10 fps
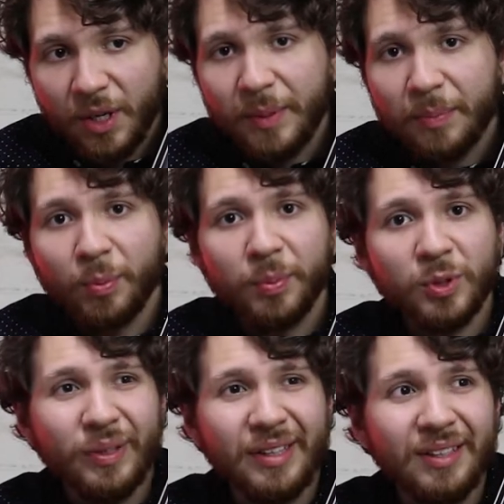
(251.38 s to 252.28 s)
People
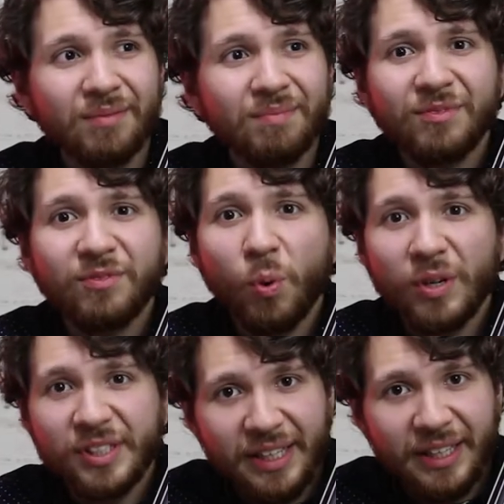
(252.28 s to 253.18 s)
between
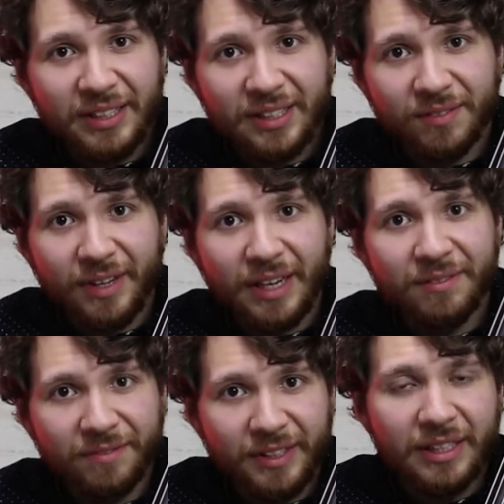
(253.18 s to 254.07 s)
4'6" and
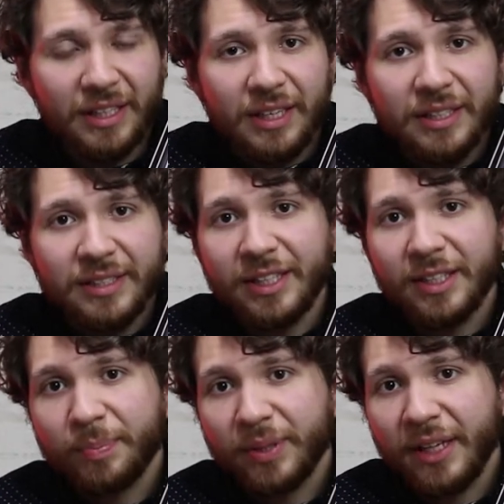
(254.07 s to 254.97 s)
5 feet
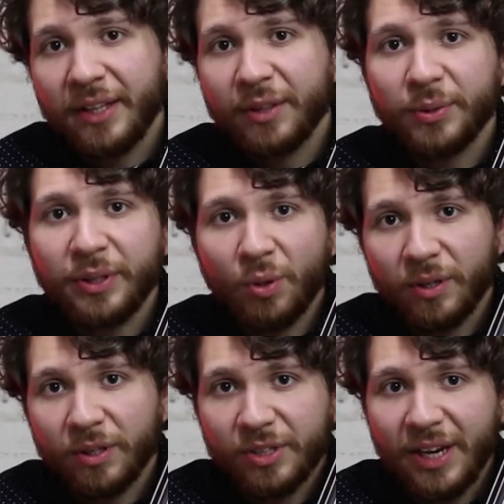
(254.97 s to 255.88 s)
tend to play
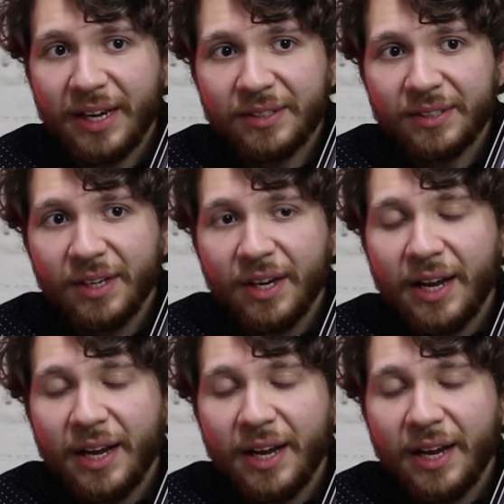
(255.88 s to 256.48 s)
3/4 size.